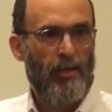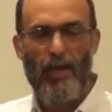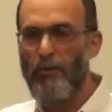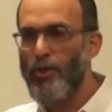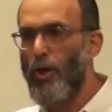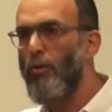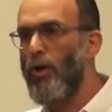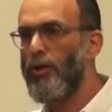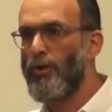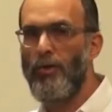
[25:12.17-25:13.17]
There is no
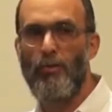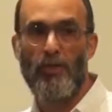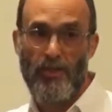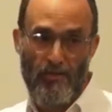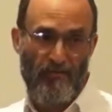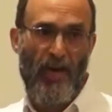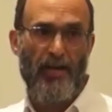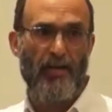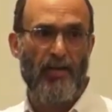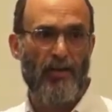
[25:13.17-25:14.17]
country in the world, so the
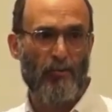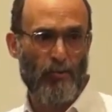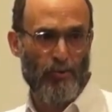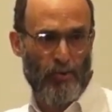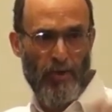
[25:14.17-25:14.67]
Vatican, because, you